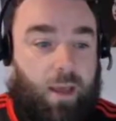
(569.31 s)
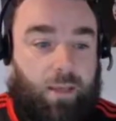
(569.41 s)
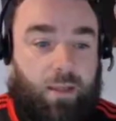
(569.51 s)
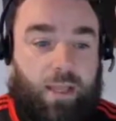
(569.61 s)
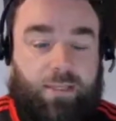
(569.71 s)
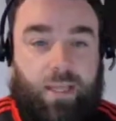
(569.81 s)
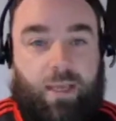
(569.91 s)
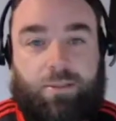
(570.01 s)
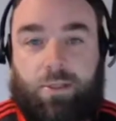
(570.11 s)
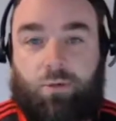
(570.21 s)
And the last thing
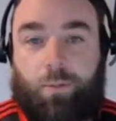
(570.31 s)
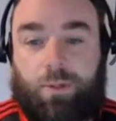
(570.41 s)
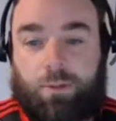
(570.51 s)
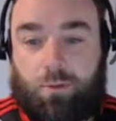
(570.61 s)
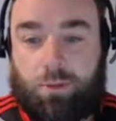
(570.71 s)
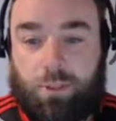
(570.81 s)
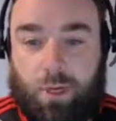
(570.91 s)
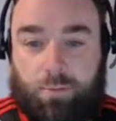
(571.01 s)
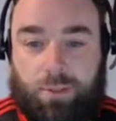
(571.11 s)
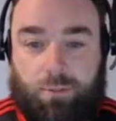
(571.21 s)
is there's open source
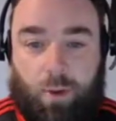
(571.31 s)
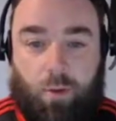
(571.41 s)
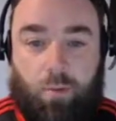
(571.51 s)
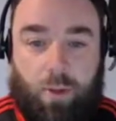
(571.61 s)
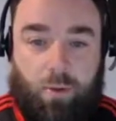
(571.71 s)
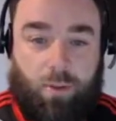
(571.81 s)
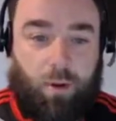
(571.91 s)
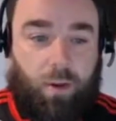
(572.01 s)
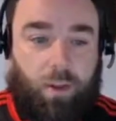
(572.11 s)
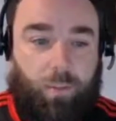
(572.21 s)
scripts as well out there
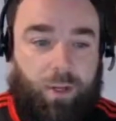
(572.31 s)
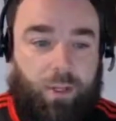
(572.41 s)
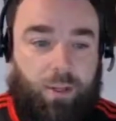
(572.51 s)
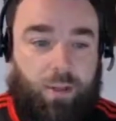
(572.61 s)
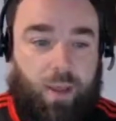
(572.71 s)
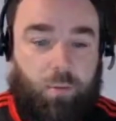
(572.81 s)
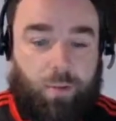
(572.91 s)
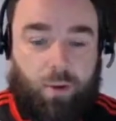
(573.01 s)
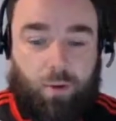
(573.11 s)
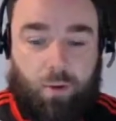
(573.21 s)
in the community to help
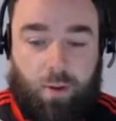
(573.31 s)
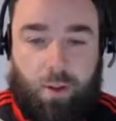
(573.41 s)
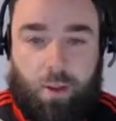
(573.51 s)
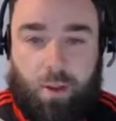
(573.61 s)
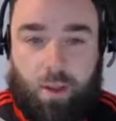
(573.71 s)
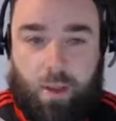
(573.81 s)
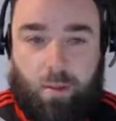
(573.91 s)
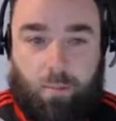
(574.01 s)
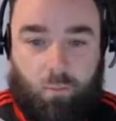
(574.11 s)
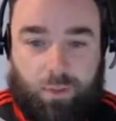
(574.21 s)
you
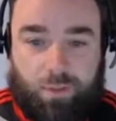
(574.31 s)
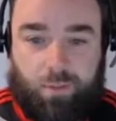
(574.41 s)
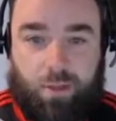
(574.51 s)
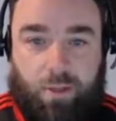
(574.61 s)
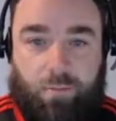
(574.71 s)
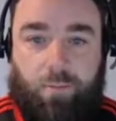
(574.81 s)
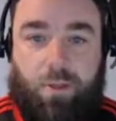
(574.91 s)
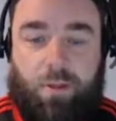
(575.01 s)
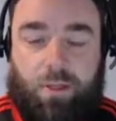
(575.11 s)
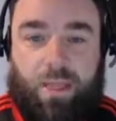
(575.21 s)
read some of the
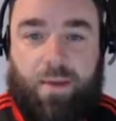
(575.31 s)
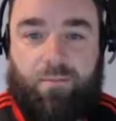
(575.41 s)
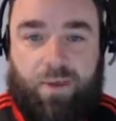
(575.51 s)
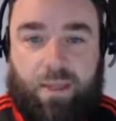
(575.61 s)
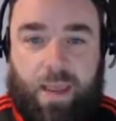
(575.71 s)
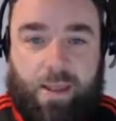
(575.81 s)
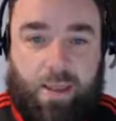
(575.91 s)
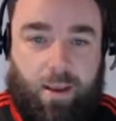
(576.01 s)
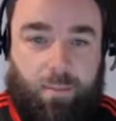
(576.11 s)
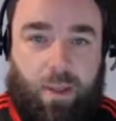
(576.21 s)
DMV
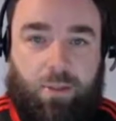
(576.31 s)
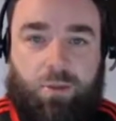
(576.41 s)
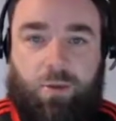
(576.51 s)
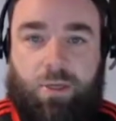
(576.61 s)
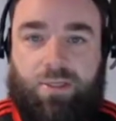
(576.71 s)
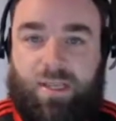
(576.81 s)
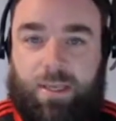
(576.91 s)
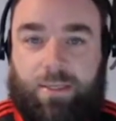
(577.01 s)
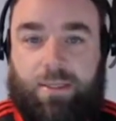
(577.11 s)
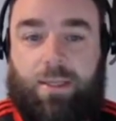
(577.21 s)
data and make sure it's
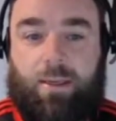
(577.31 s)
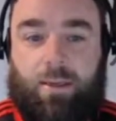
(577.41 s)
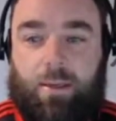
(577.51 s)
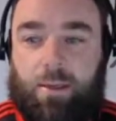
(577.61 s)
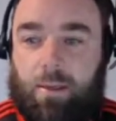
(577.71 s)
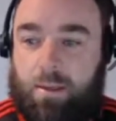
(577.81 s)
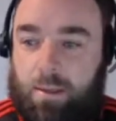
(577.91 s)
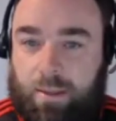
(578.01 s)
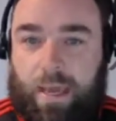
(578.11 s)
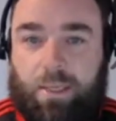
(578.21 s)
easy to
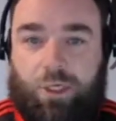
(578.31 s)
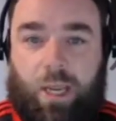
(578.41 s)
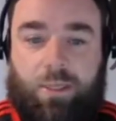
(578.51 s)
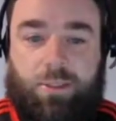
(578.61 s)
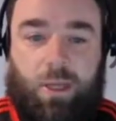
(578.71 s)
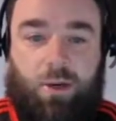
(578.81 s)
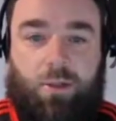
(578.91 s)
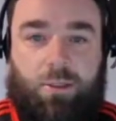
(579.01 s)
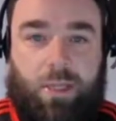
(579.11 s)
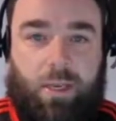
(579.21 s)
digest and
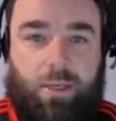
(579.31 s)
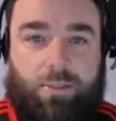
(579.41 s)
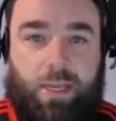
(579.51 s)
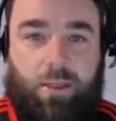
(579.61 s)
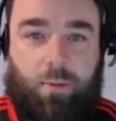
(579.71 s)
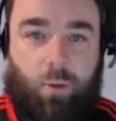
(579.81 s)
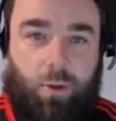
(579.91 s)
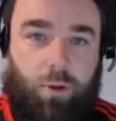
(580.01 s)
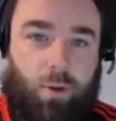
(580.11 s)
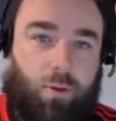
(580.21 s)
understand exactly what
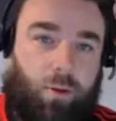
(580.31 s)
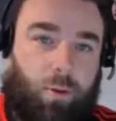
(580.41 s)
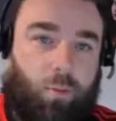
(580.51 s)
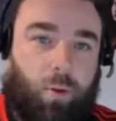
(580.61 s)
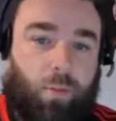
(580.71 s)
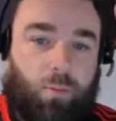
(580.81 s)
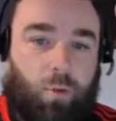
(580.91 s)
your problem